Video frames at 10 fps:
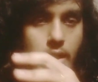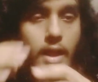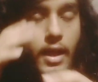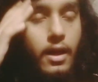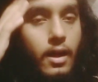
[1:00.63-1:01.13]

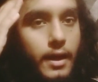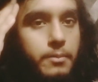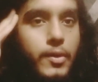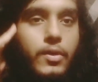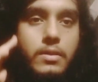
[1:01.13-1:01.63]
at a
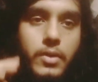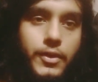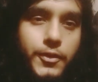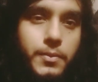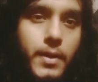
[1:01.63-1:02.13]
particular point in
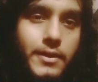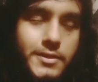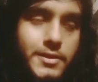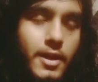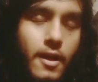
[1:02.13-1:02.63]

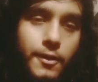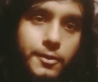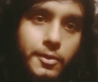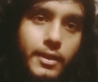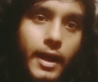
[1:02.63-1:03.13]
space.
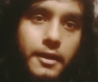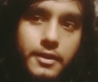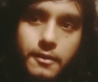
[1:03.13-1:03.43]
So that